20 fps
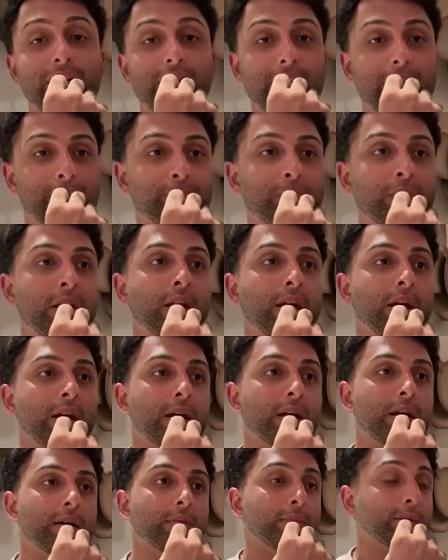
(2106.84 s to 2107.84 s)
I am.
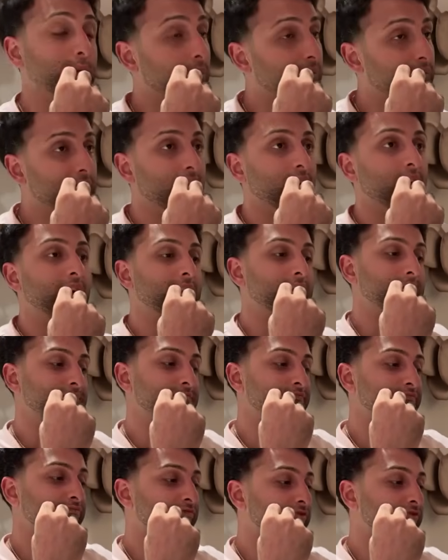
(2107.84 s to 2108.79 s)
But overall,